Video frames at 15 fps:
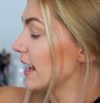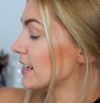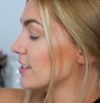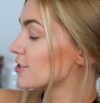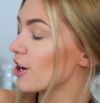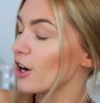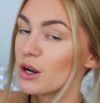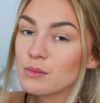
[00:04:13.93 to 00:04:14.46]

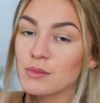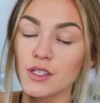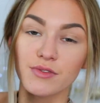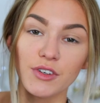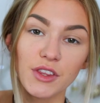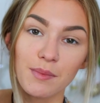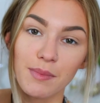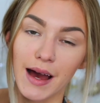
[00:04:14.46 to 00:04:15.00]
In terms
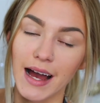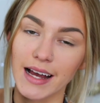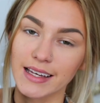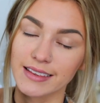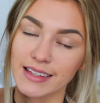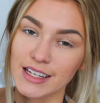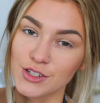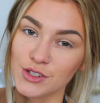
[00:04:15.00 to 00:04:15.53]
of on the back,
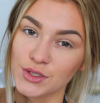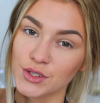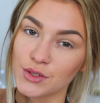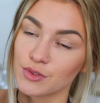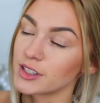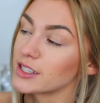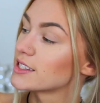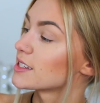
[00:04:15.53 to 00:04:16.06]
they do
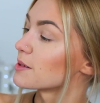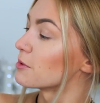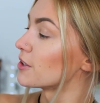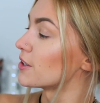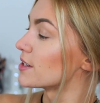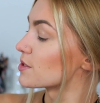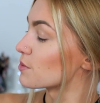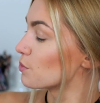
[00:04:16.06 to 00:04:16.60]
look really
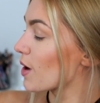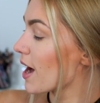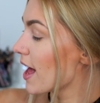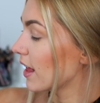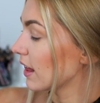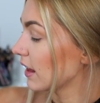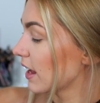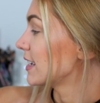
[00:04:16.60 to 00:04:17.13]
similar as
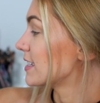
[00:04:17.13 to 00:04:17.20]
well.